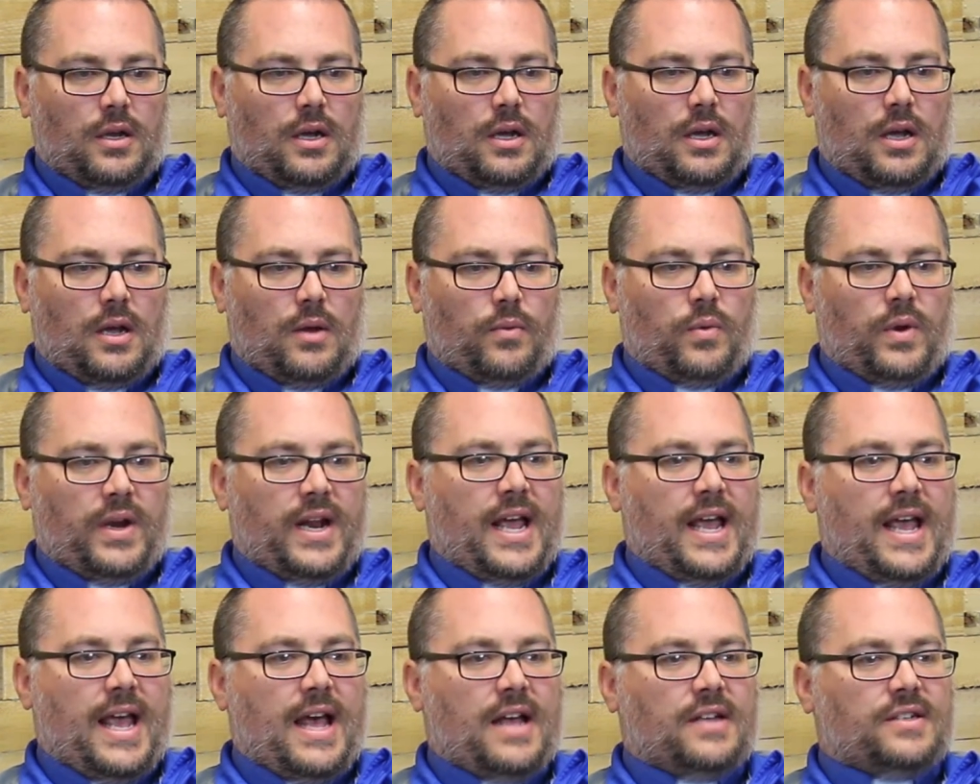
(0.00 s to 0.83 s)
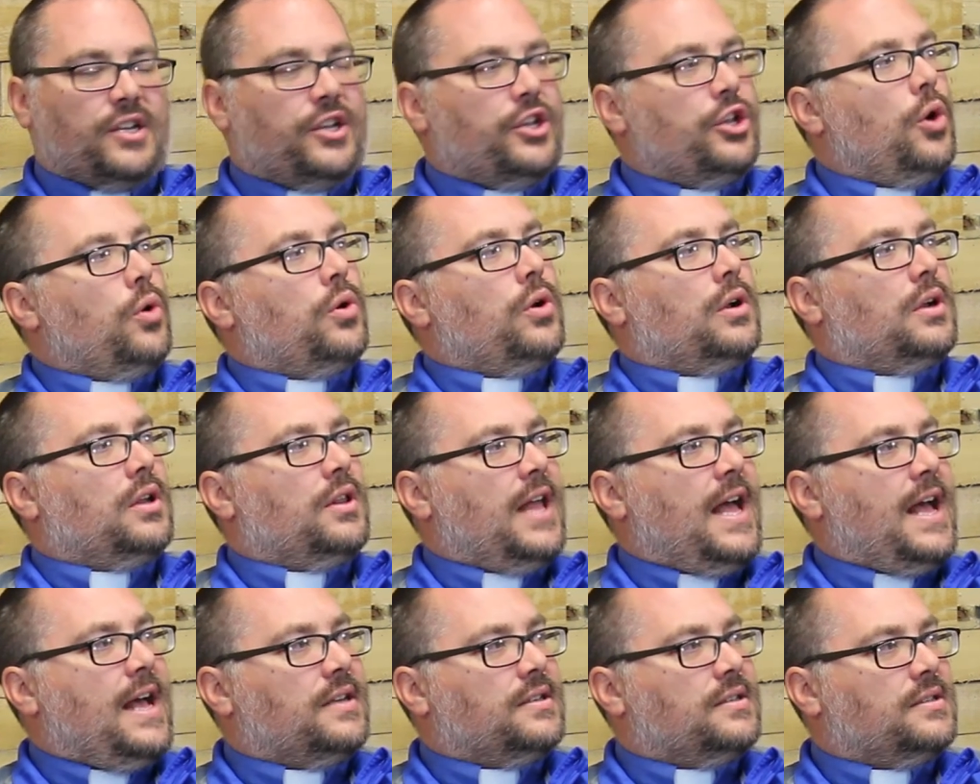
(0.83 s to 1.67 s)
Renee has a yoga
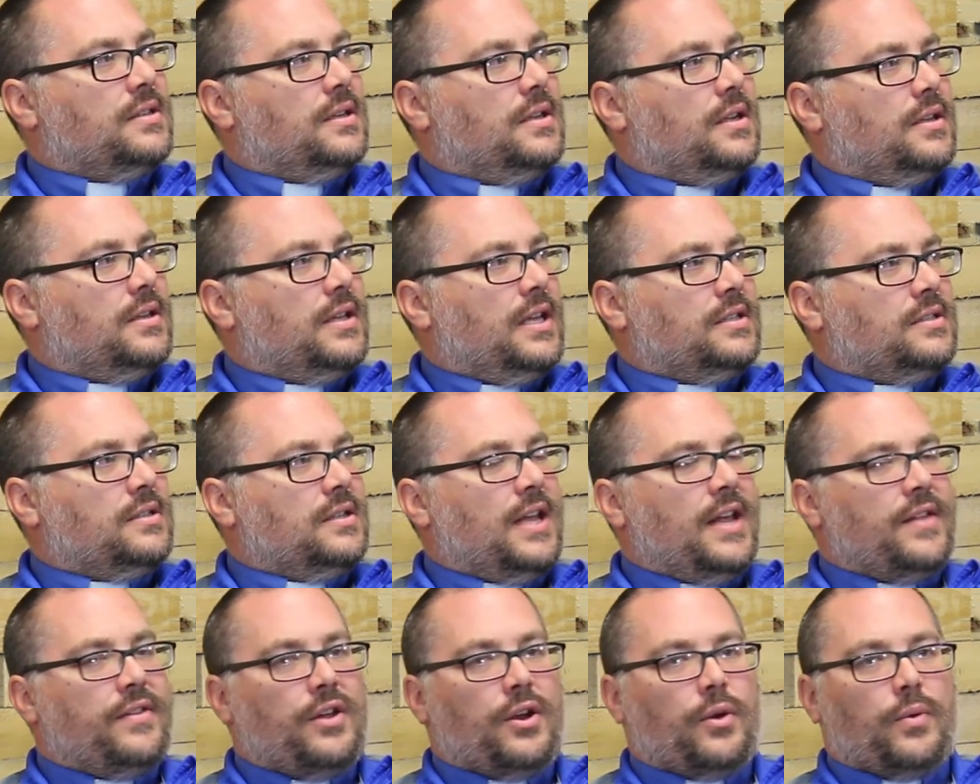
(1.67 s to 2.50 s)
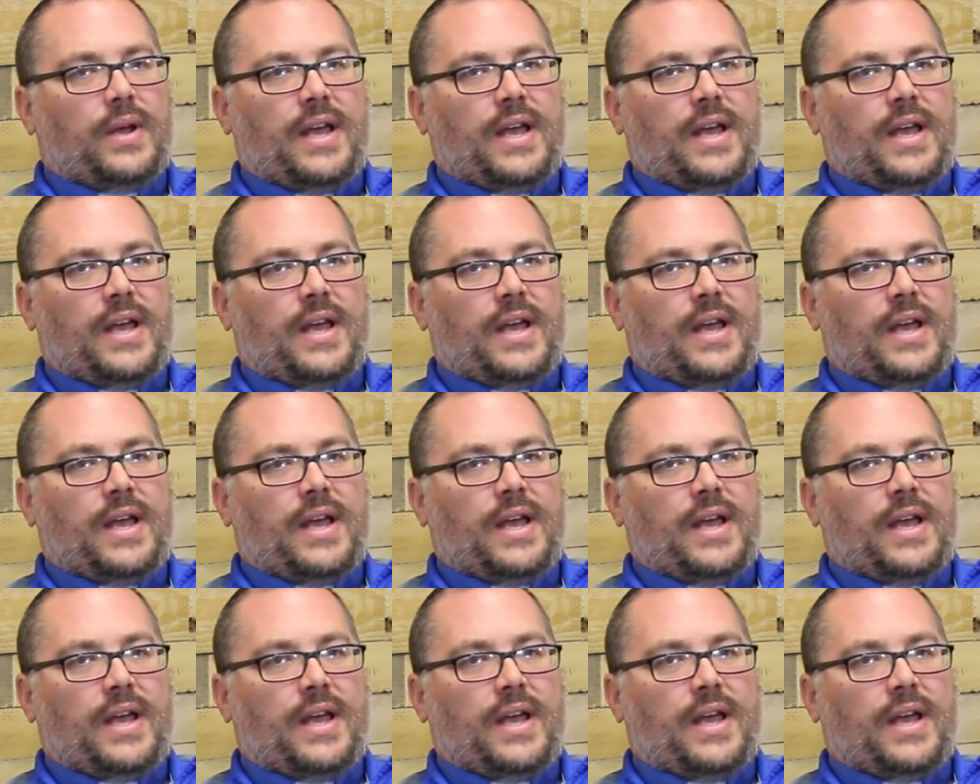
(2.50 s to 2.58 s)
class that's led there.